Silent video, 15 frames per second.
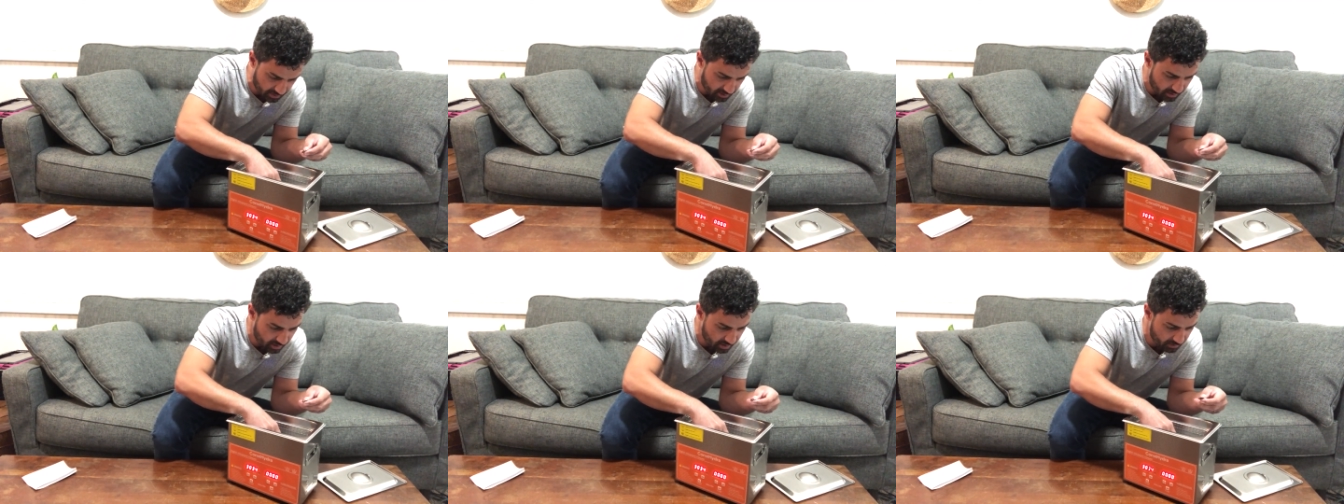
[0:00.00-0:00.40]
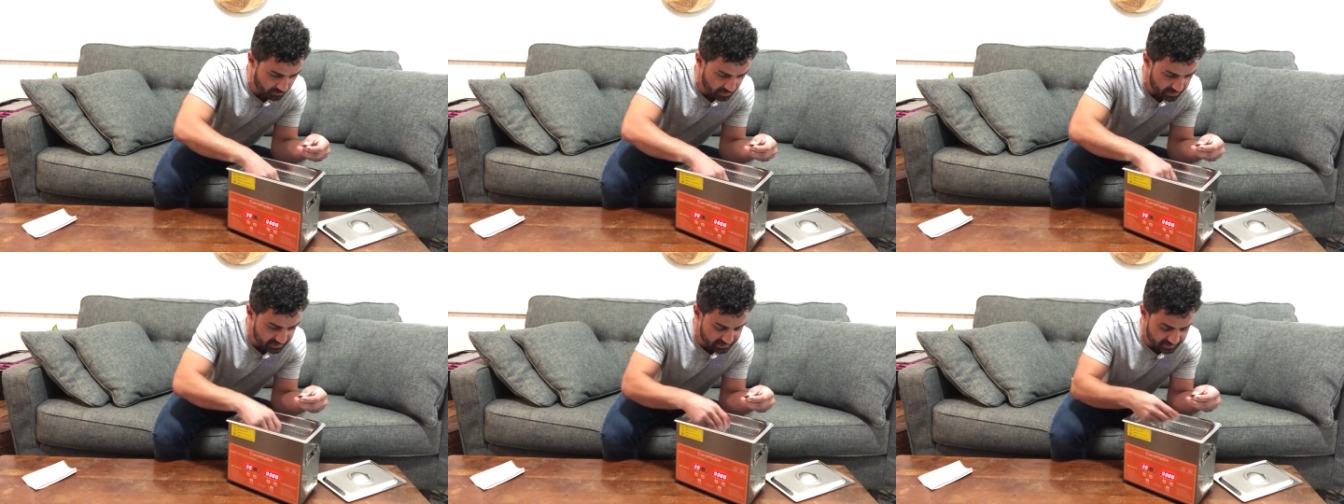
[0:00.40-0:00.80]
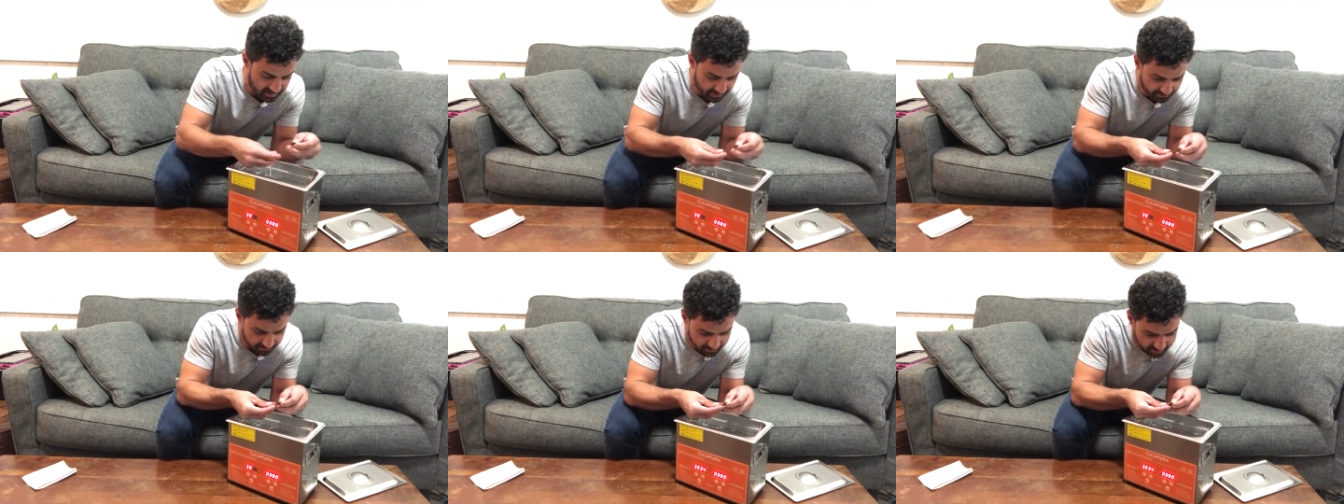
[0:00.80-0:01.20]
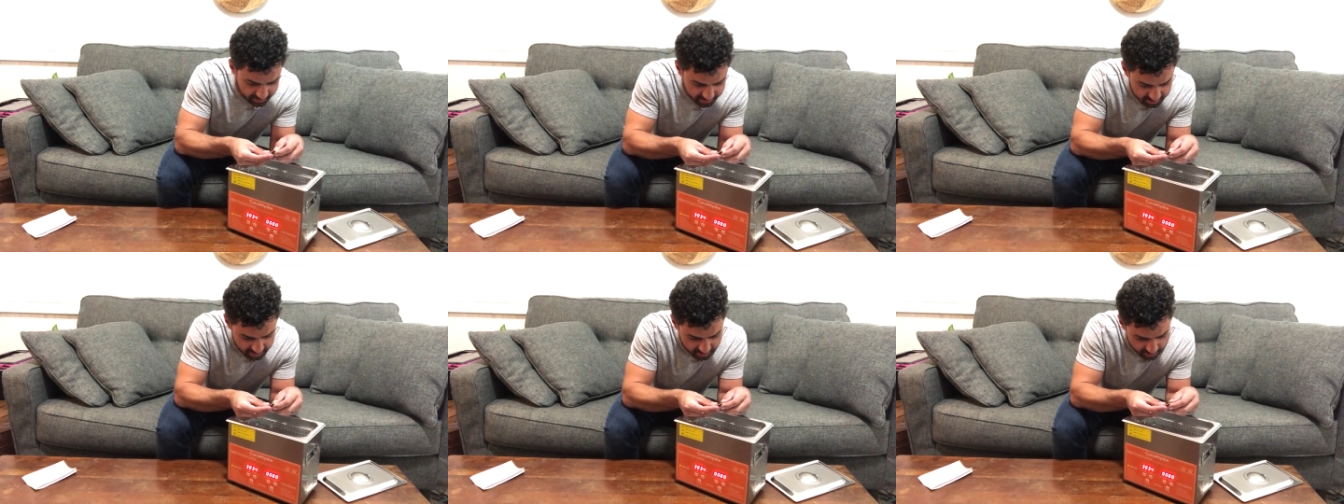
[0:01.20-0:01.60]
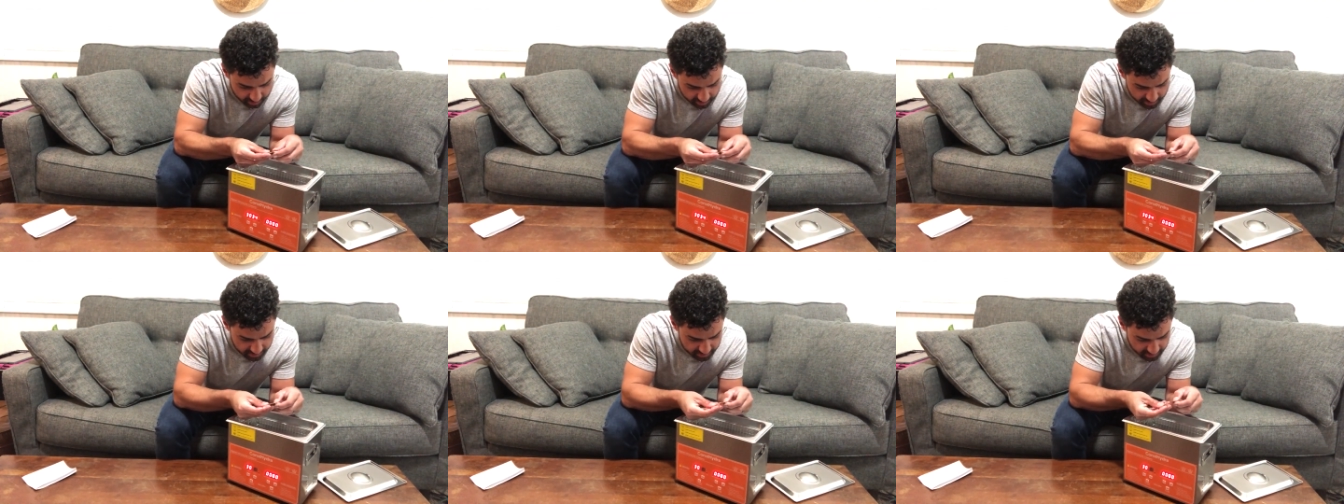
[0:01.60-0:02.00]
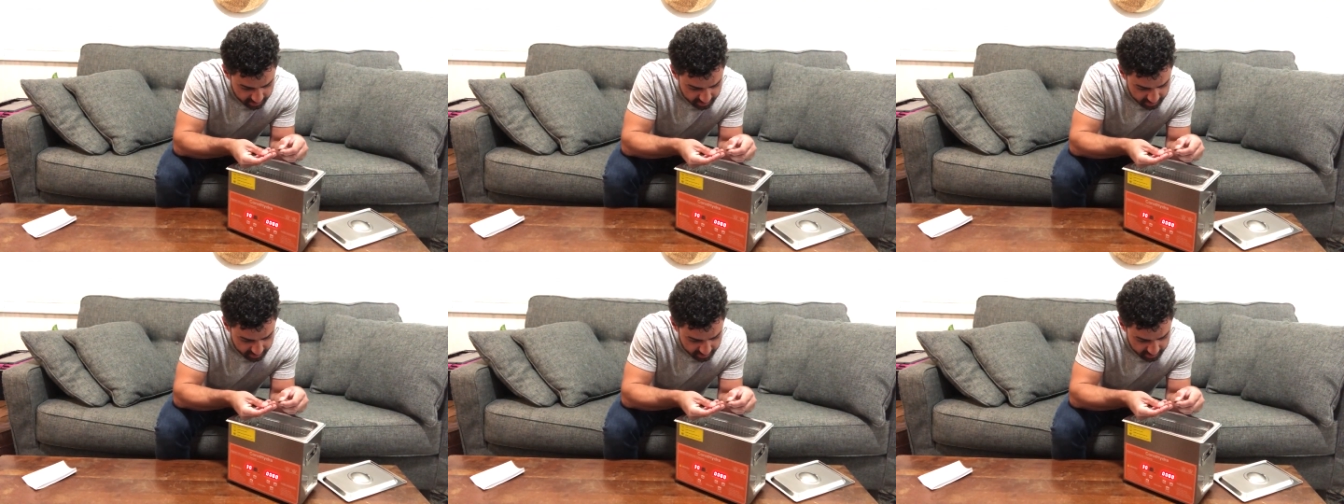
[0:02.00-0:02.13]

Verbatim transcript: uh, but it's definitely starting to